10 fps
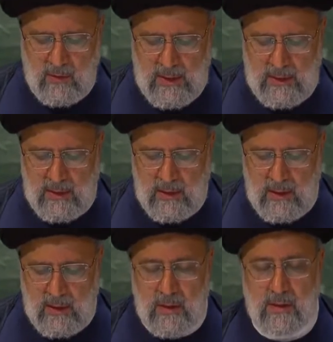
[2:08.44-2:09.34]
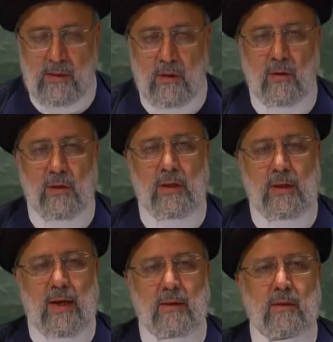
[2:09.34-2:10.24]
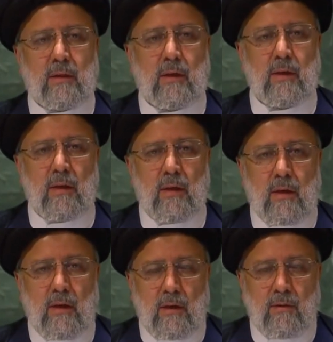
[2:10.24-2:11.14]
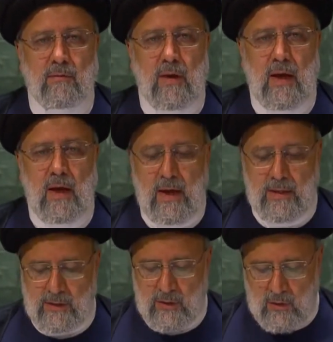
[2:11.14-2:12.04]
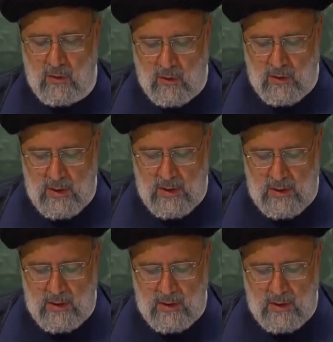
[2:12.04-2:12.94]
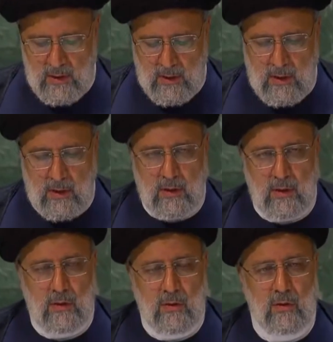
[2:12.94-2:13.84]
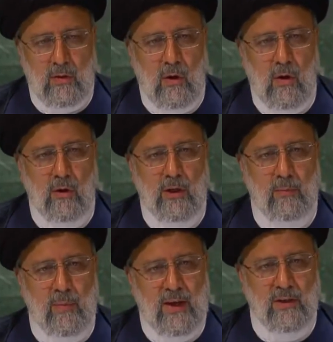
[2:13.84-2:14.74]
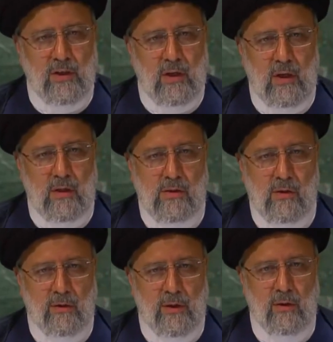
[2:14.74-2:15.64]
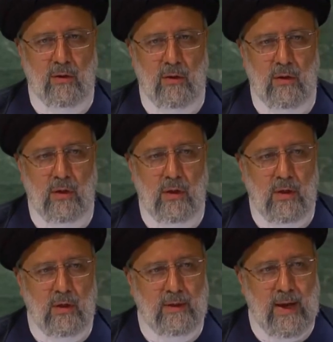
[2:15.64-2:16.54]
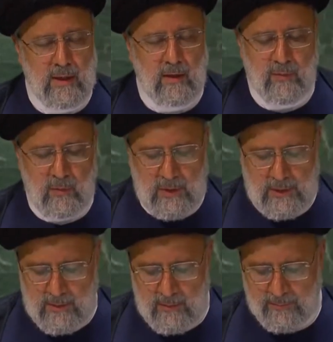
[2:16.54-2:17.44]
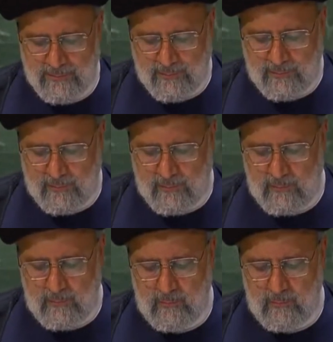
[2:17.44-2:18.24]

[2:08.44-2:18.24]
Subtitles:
to encapsulate the essence of humanity and elevate the inherent values of mankind?